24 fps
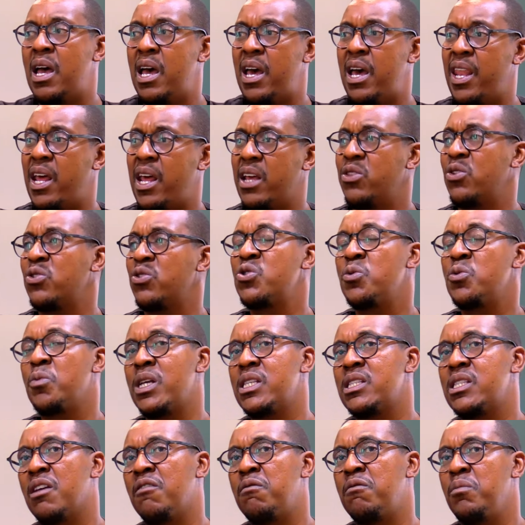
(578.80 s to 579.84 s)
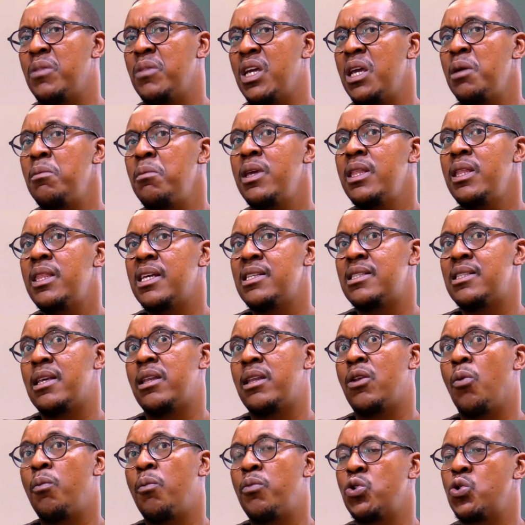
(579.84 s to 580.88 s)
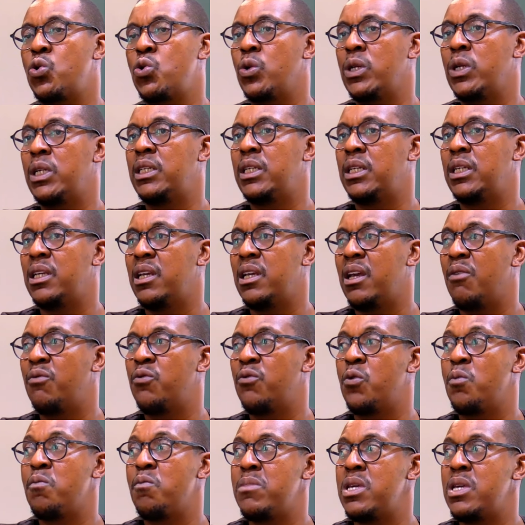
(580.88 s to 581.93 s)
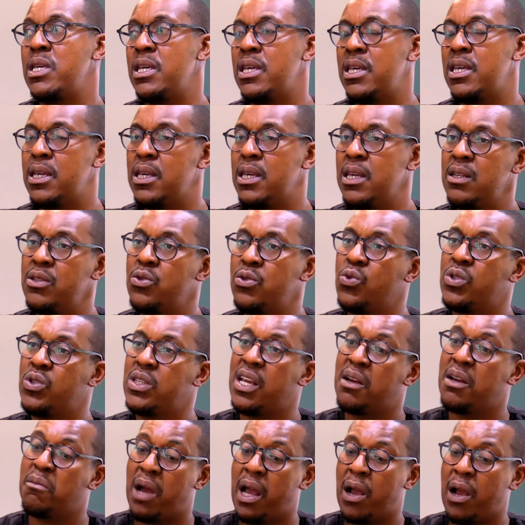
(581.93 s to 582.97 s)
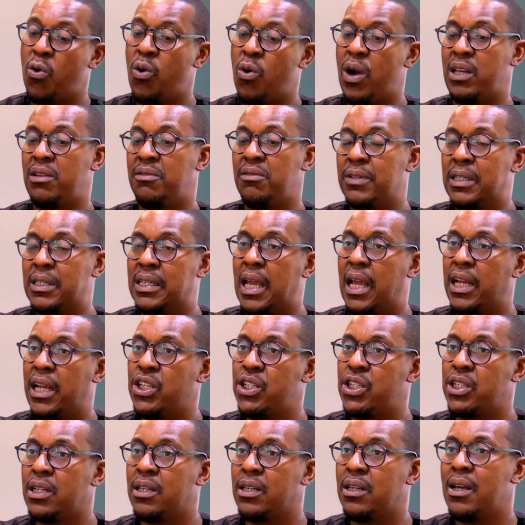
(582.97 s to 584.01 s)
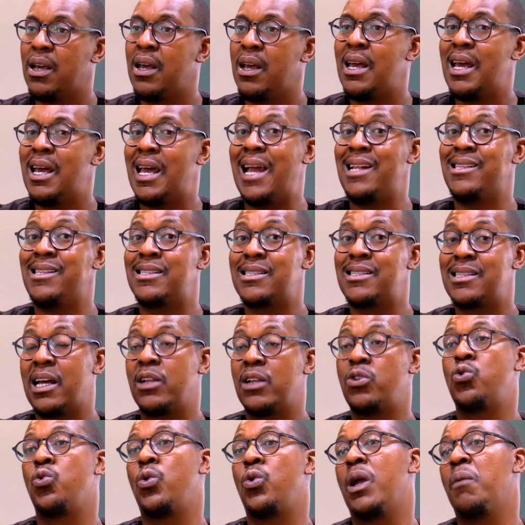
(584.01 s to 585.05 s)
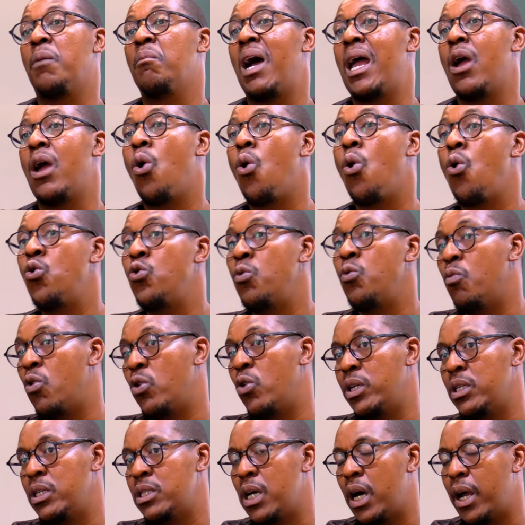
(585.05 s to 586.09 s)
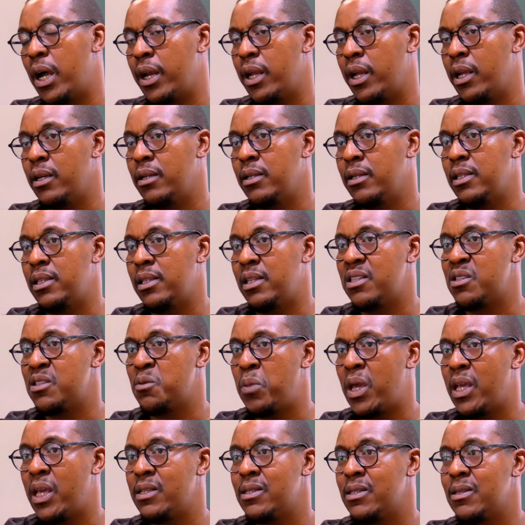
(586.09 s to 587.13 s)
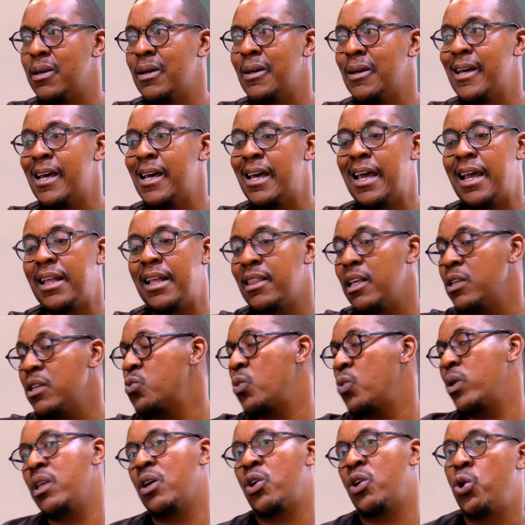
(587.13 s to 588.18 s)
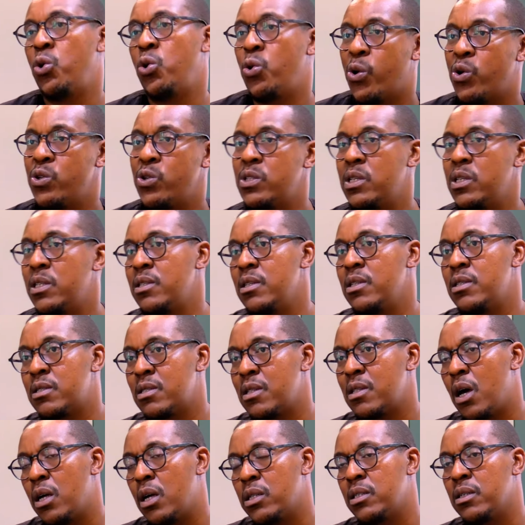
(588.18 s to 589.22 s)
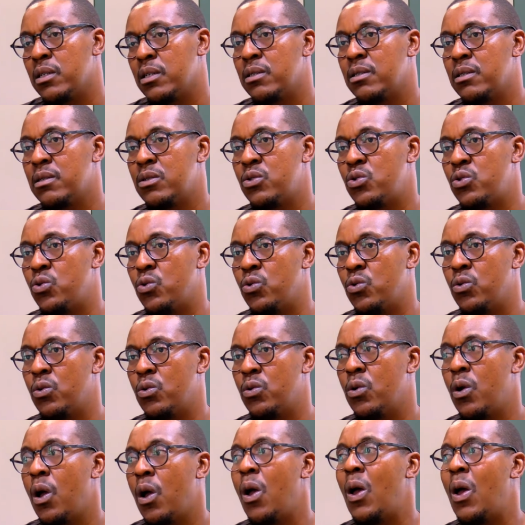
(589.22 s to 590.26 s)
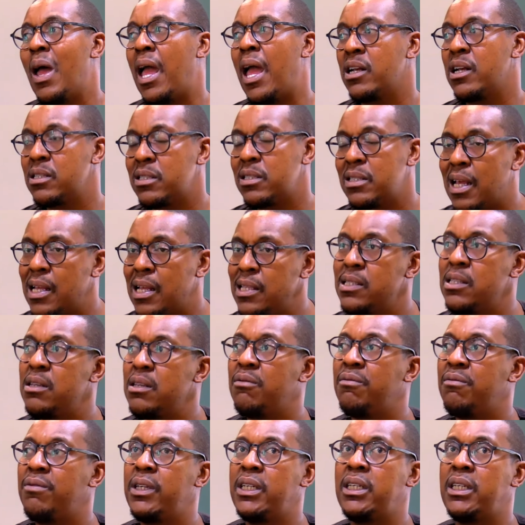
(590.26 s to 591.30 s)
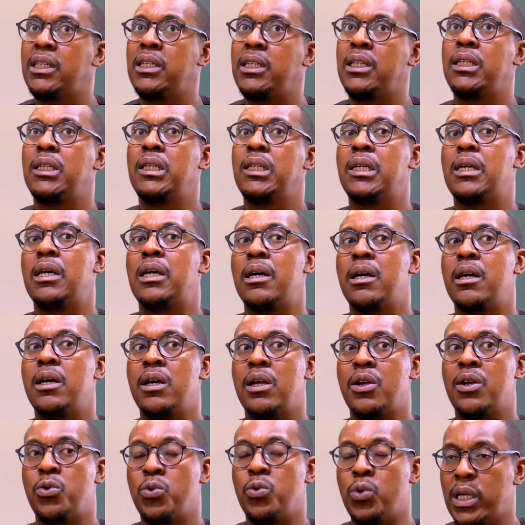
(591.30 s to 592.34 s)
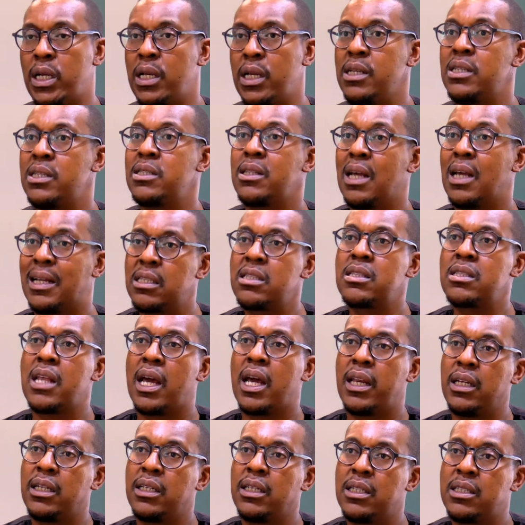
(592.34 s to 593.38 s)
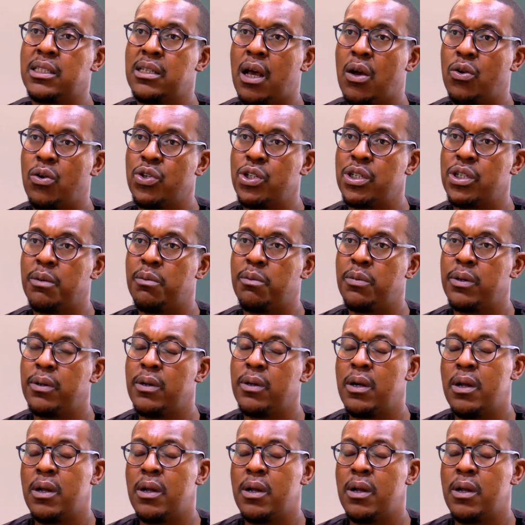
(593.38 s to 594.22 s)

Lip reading: And I thought to myself, maybe there's an opportunity here for me to take my qualification and start doing my own monitoring in the space. And that's where the curiosity started to extensively really start studying the township.